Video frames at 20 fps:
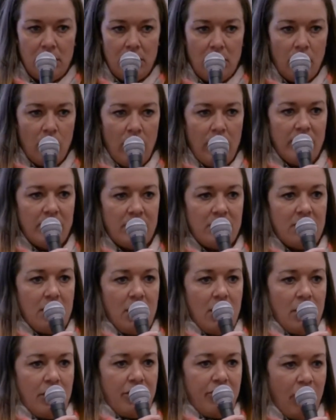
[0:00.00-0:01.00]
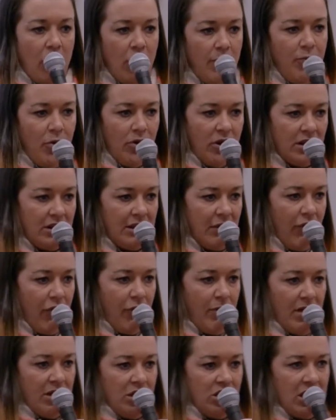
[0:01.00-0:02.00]
We must throw product
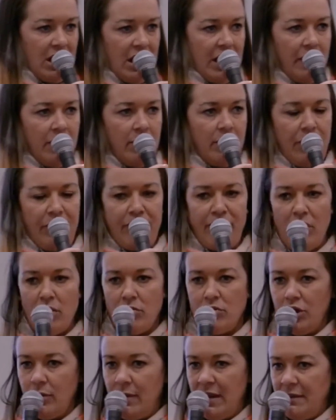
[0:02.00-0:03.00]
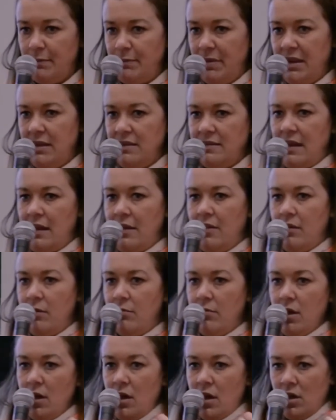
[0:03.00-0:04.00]
information at them, throw USPs at
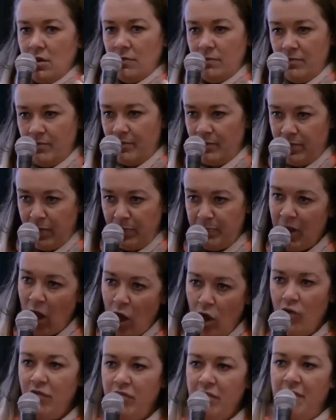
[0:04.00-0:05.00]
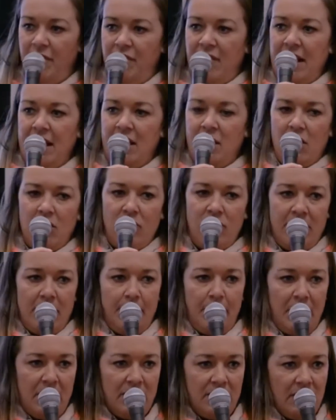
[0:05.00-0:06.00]
them, overinflate our
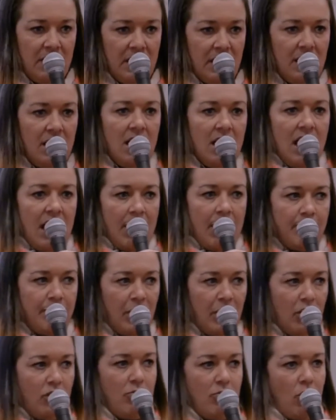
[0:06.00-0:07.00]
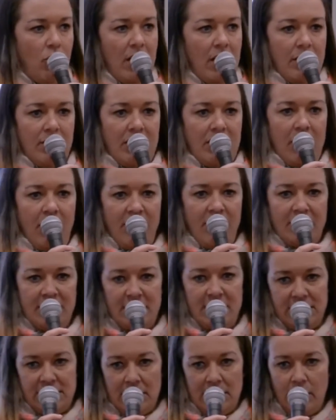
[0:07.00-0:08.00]
credibility and blow them away with how
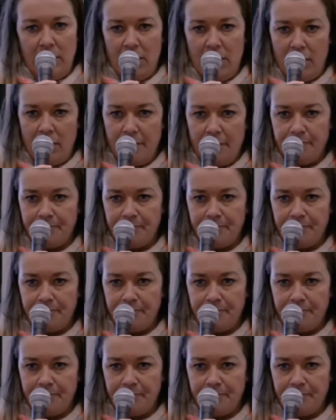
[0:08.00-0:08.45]
fantastic we are.